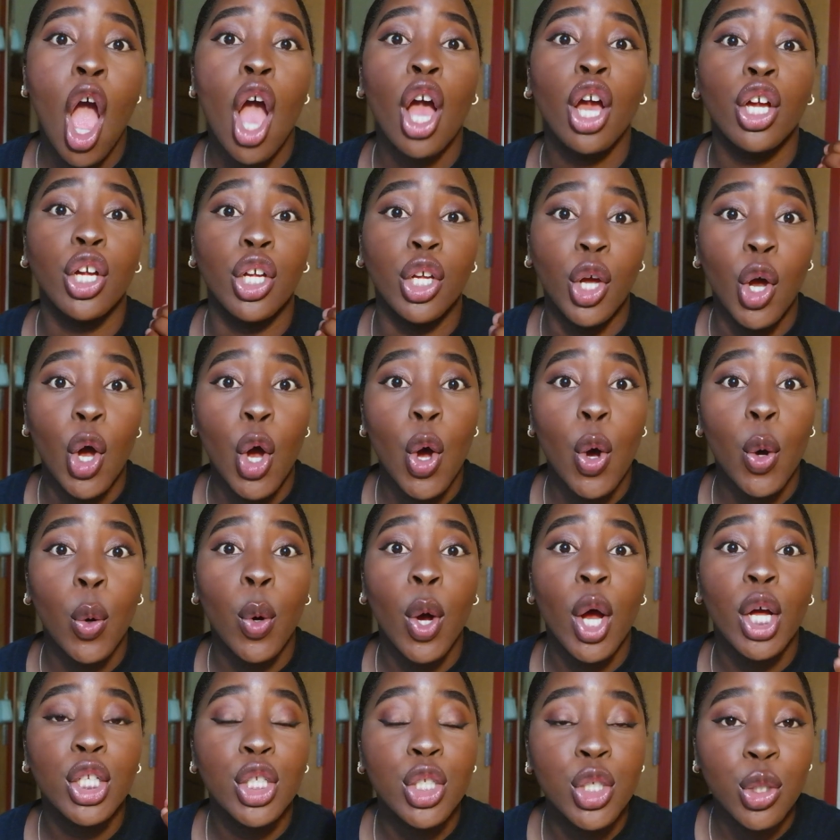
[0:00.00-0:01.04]

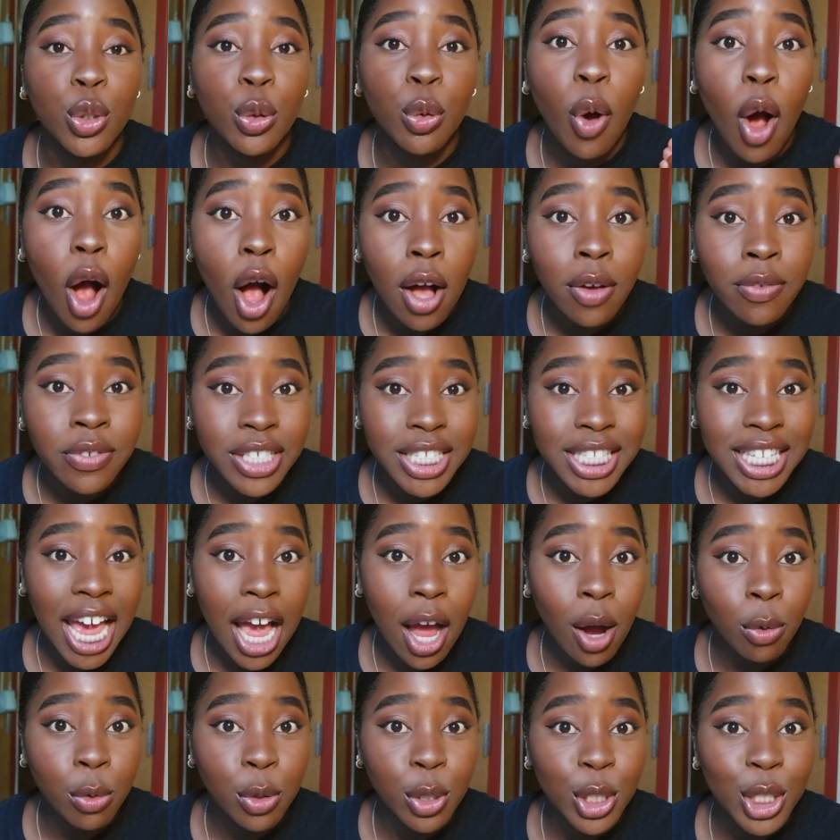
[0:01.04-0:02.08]
go to office
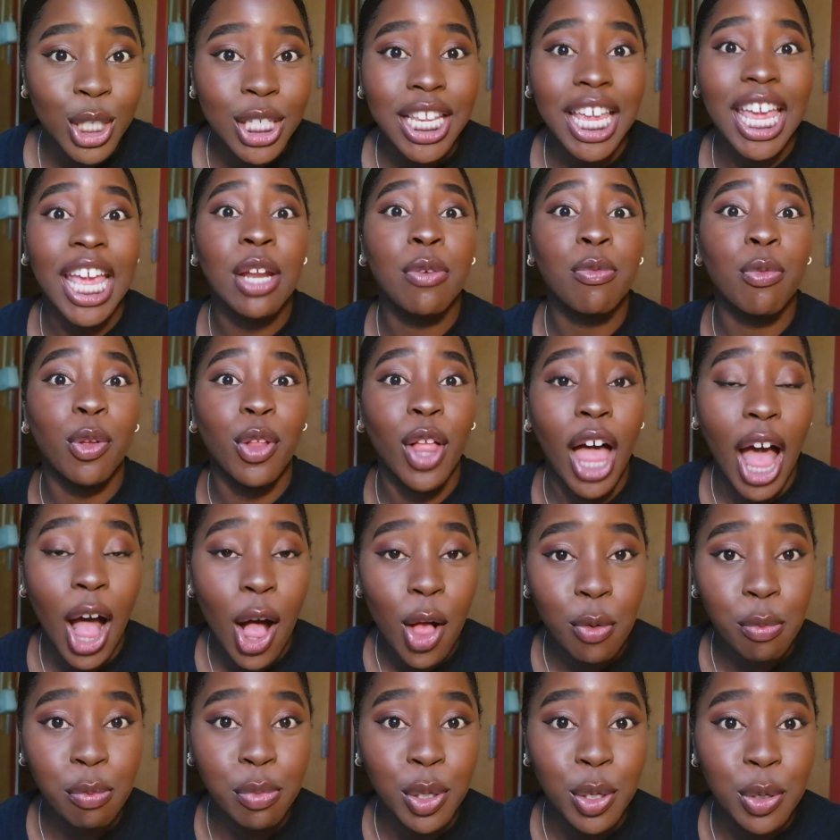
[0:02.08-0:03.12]
hours. It will
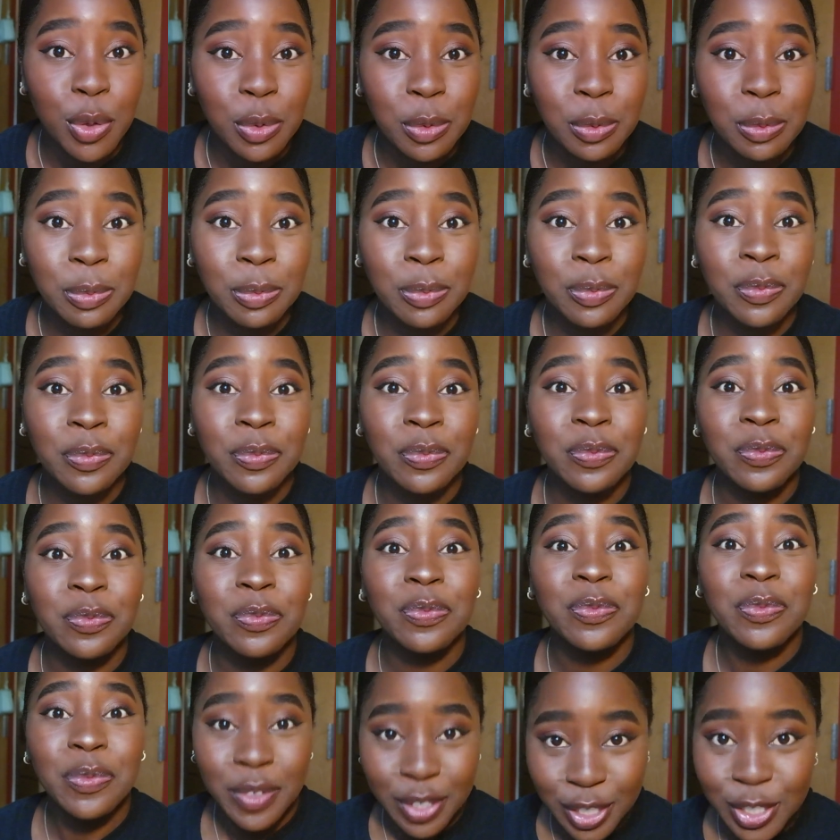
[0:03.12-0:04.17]
help you.
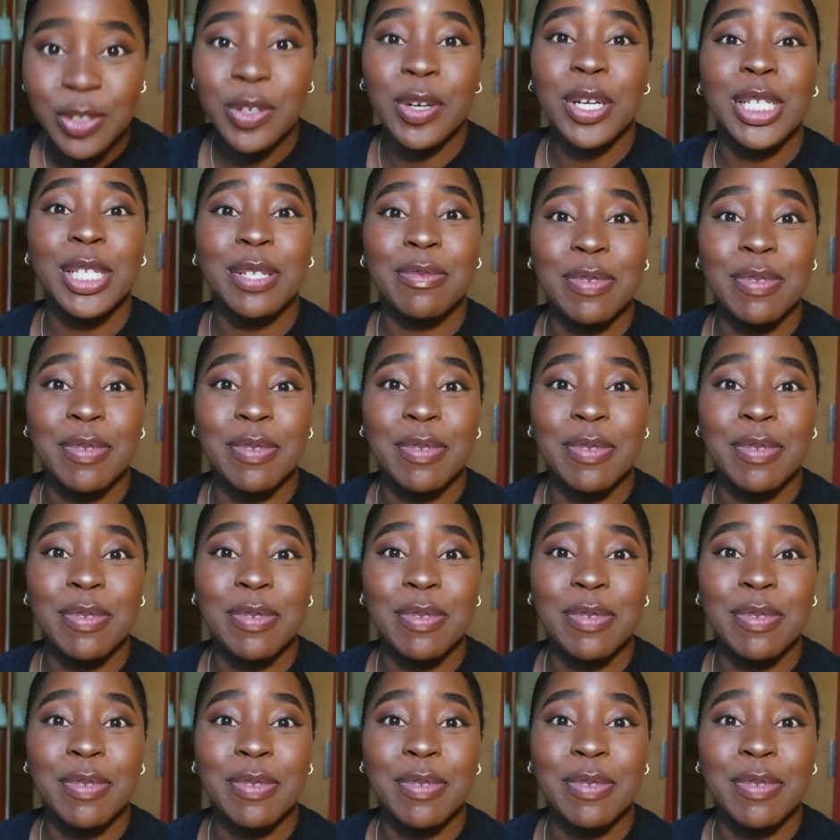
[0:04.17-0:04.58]
Trust me.